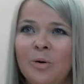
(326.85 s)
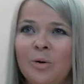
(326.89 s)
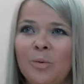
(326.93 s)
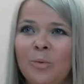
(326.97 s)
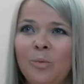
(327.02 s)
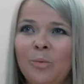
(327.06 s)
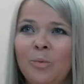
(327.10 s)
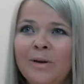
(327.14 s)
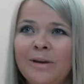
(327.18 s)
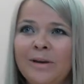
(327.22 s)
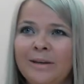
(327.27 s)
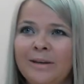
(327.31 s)

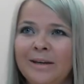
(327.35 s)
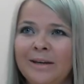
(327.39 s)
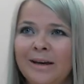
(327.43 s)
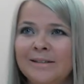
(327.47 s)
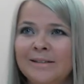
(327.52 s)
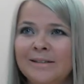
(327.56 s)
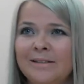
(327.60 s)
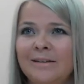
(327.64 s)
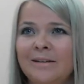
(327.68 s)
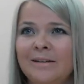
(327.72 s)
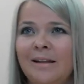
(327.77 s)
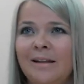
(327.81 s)
We
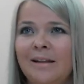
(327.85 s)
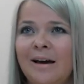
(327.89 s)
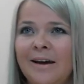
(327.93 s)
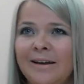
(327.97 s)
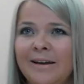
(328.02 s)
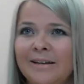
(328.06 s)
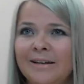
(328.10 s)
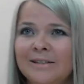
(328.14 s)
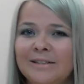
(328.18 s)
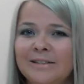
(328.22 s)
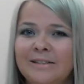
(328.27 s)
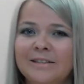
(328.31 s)
as an
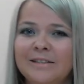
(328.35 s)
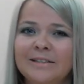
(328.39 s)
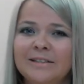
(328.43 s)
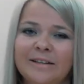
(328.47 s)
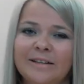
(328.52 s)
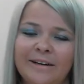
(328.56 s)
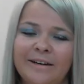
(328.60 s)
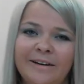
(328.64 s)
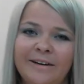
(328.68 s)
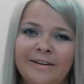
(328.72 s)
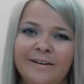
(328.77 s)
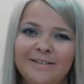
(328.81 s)
alliance
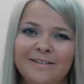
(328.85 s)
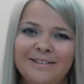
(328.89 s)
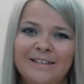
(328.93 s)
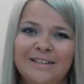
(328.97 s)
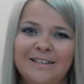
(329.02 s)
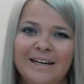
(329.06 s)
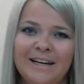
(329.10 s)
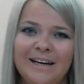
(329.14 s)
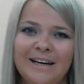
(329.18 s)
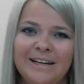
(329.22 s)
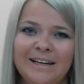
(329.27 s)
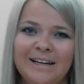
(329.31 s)
declare
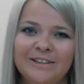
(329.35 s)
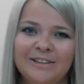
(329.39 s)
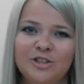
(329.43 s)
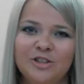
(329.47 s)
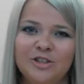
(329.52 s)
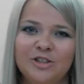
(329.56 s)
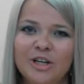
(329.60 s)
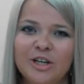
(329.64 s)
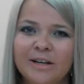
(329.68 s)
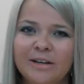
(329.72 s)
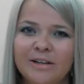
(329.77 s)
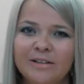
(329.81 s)
that
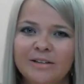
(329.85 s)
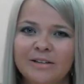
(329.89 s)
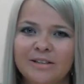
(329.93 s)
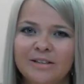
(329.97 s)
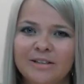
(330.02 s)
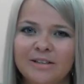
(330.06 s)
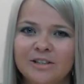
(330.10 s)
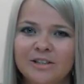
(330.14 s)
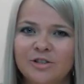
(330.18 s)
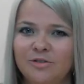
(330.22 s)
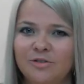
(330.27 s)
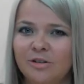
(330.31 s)
Czech
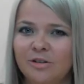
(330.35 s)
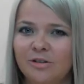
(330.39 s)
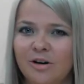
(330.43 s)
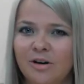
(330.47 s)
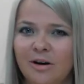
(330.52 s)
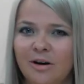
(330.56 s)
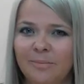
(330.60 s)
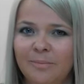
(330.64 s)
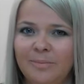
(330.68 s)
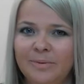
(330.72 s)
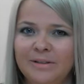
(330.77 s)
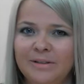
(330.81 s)
industrial
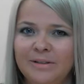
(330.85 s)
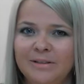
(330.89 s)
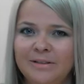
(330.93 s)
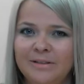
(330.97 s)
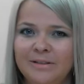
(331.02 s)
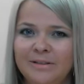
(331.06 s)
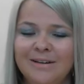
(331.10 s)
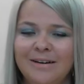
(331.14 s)
companies